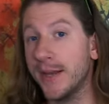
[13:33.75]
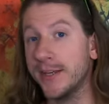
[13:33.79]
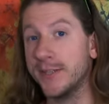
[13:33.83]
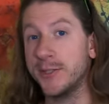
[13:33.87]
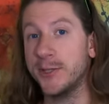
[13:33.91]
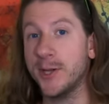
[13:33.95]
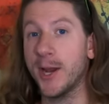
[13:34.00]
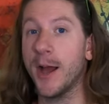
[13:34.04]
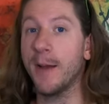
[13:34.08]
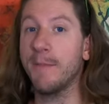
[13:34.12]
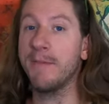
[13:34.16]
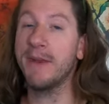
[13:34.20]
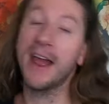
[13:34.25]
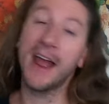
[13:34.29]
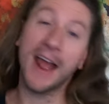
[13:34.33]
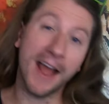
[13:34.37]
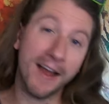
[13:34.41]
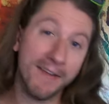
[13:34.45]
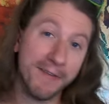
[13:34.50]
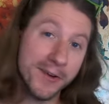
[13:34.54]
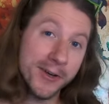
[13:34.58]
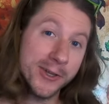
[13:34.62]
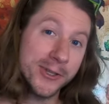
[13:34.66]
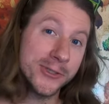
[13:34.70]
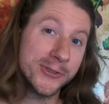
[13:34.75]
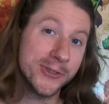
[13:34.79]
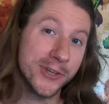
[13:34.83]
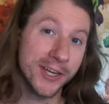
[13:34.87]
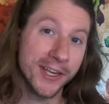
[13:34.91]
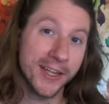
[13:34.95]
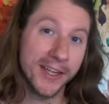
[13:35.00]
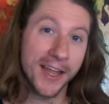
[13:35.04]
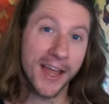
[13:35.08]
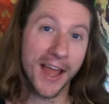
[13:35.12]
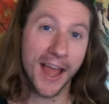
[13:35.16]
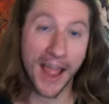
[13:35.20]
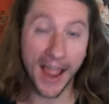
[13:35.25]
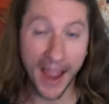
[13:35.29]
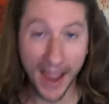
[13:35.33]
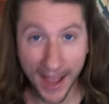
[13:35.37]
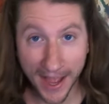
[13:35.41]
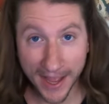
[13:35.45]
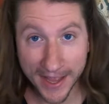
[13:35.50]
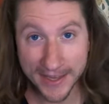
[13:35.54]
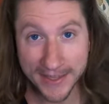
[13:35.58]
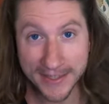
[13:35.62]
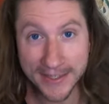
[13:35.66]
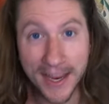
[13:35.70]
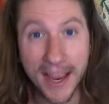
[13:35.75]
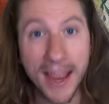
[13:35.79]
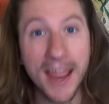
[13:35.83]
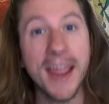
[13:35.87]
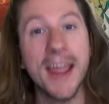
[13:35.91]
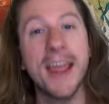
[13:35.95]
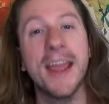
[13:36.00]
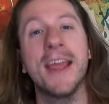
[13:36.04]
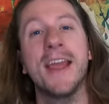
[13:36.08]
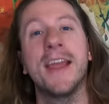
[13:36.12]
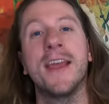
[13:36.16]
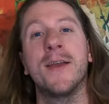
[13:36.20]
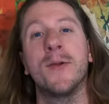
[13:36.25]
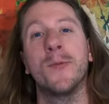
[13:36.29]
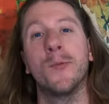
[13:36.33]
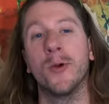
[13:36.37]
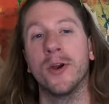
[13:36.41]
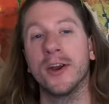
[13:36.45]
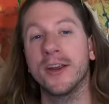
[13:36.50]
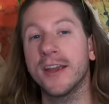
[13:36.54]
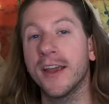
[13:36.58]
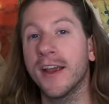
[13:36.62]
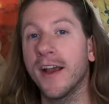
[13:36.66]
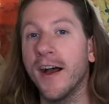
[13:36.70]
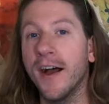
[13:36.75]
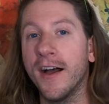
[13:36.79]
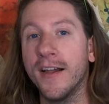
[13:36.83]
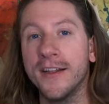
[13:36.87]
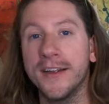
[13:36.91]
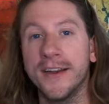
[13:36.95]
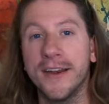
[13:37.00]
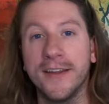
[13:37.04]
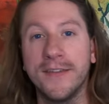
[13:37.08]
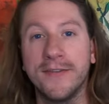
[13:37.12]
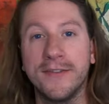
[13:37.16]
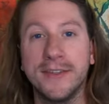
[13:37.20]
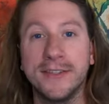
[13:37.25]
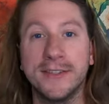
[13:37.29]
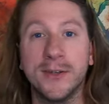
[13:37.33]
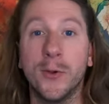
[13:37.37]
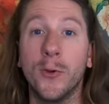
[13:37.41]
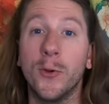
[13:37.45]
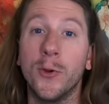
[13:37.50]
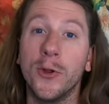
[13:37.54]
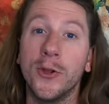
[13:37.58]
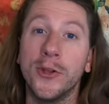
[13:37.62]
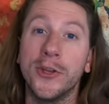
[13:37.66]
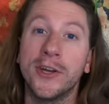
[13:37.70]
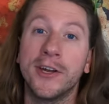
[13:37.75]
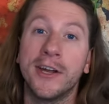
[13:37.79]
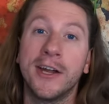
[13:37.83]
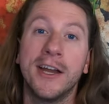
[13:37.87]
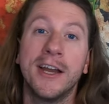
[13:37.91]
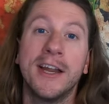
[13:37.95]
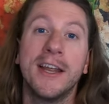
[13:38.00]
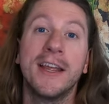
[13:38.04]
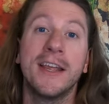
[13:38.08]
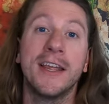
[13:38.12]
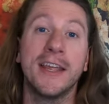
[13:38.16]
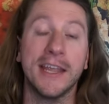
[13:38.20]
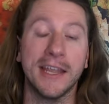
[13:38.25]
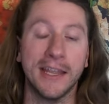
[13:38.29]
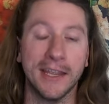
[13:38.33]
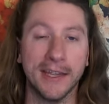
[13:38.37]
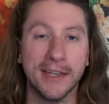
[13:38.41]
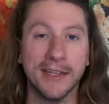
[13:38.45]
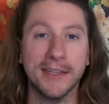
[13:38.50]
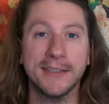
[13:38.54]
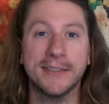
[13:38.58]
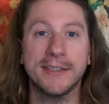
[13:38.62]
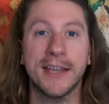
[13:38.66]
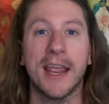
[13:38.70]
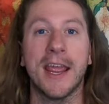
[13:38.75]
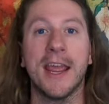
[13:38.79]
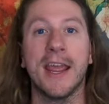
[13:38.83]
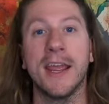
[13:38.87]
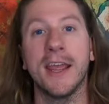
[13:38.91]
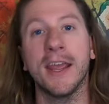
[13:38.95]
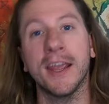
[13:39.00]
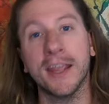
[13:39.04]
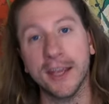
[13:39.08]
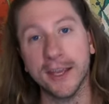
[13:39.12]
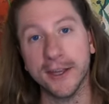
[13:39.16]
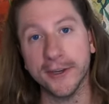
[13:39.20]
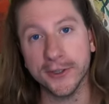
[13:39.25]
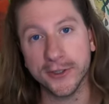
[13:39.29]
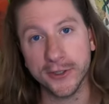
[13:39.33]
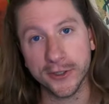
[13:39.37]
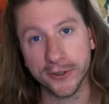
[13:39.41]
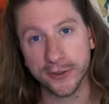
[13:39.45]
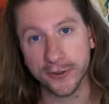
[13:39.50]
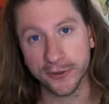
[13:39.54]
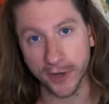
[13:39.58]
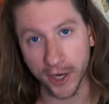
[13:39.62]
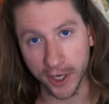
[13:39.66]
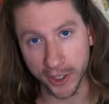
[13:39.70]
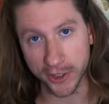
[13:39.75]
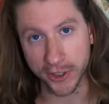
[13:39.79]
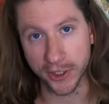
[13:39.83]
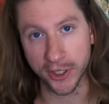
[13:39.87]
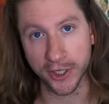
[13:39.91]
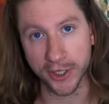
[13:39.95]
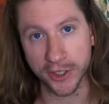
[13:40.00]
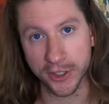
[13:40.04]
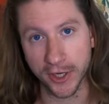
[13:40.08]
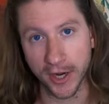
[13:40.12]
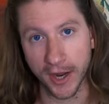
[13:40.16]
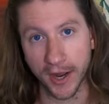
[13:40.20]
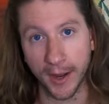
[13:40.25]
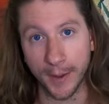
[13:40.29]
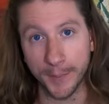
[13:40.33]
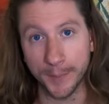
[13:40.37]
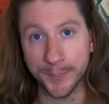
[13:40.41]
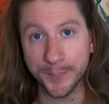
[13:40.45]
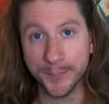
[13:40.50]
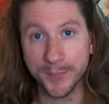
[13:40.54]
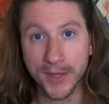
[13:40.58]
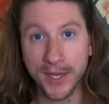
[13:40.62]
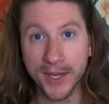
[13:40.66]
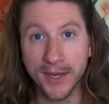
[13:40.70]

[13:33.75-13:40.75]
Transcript: best job to have in Australia as a working holiday visa holder is a construction job.